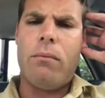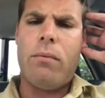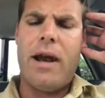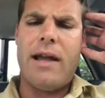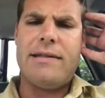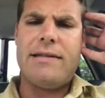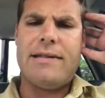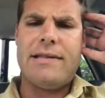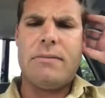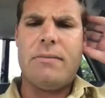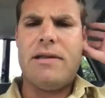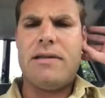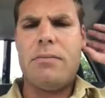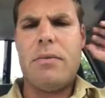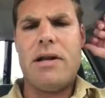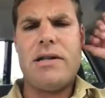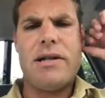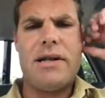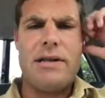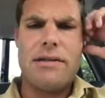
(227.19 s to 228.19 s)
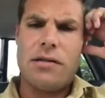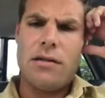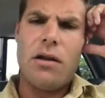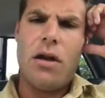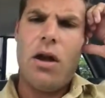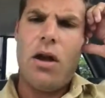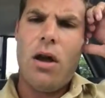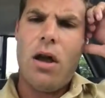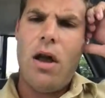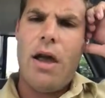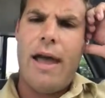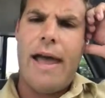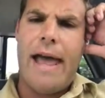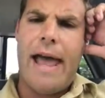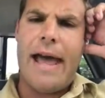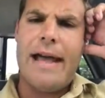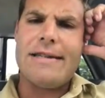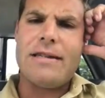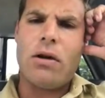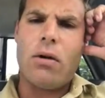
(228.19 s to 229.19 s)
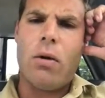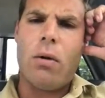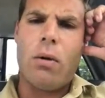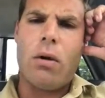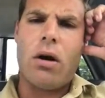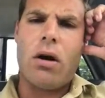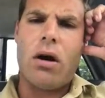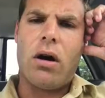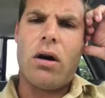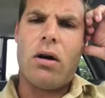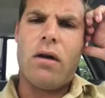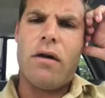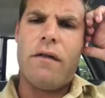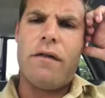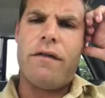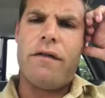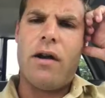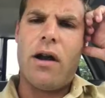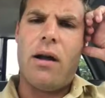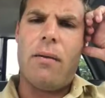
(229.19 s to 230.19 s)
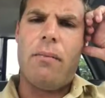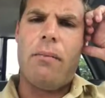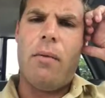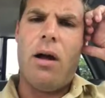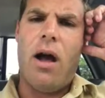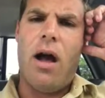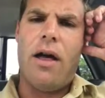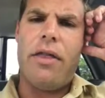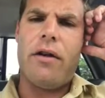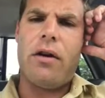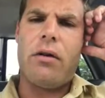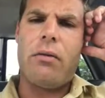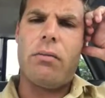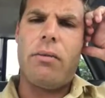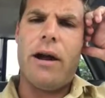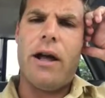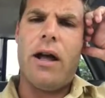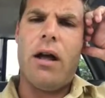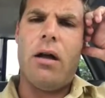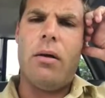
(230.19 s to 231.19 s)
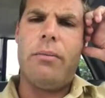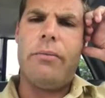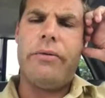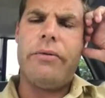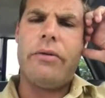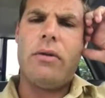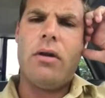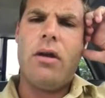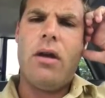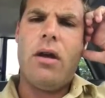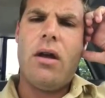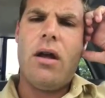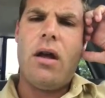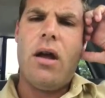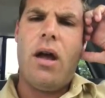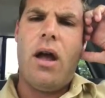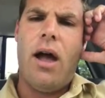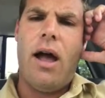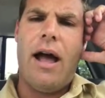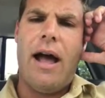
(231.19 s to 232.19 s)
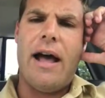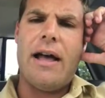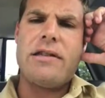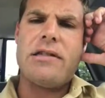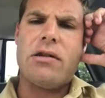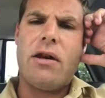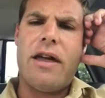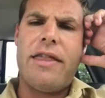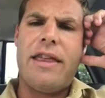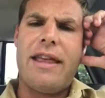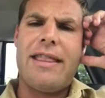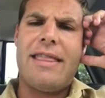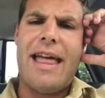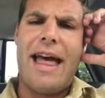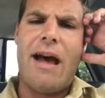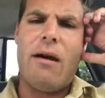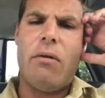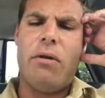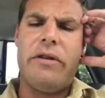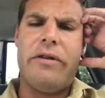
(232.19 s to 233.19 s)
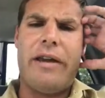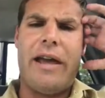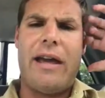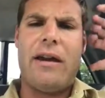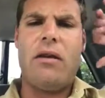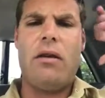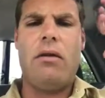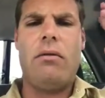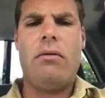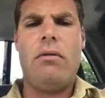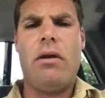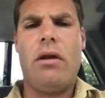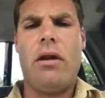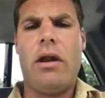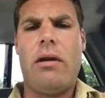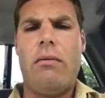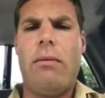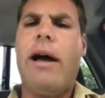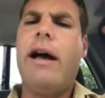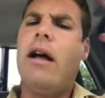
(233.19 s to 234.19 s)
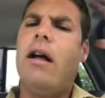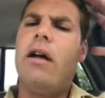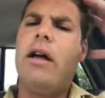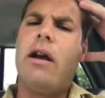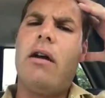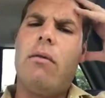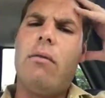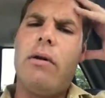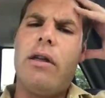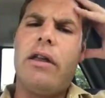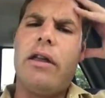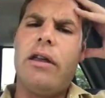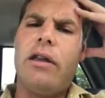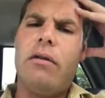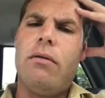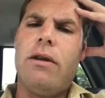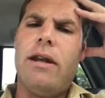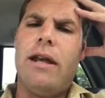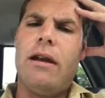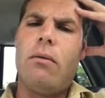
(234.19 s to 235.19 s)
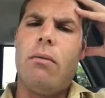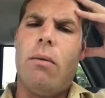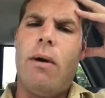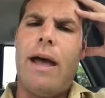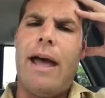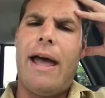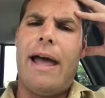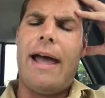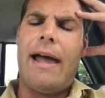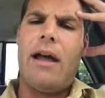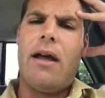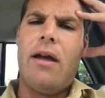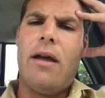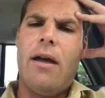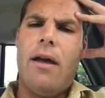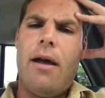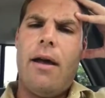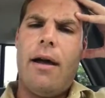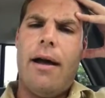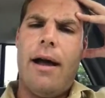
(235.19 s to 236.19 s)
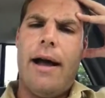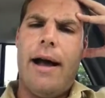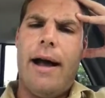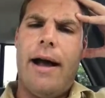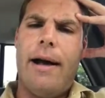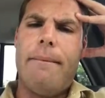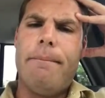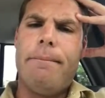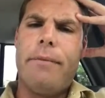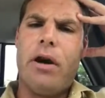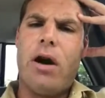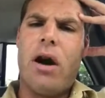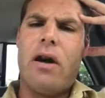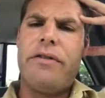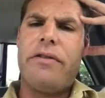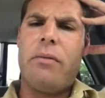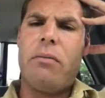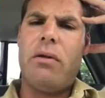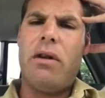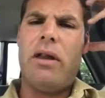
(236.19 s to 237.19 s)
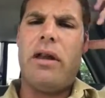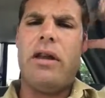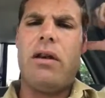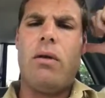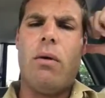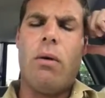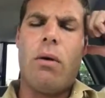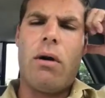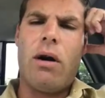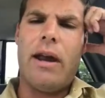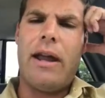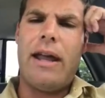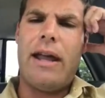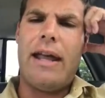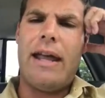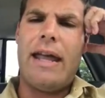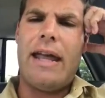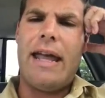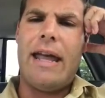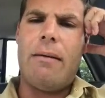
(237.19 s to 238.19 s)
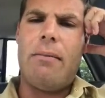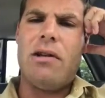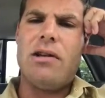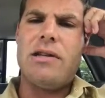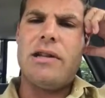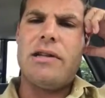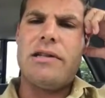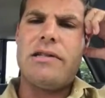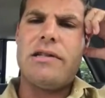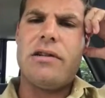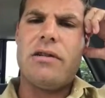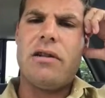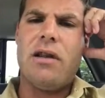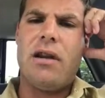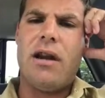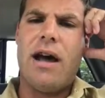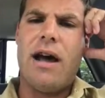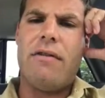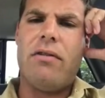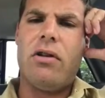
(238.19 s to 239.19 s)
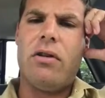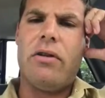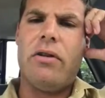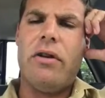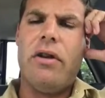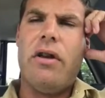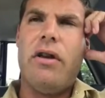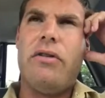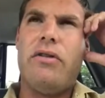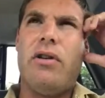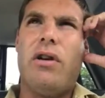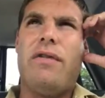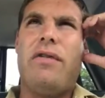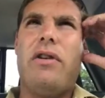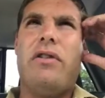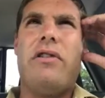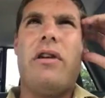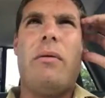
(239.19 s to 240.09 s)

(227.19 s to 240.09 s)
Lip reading: racism as much as horror from other realms. So I think that was handled really well in a really unique way. There are some really gory images to the novel, so if you're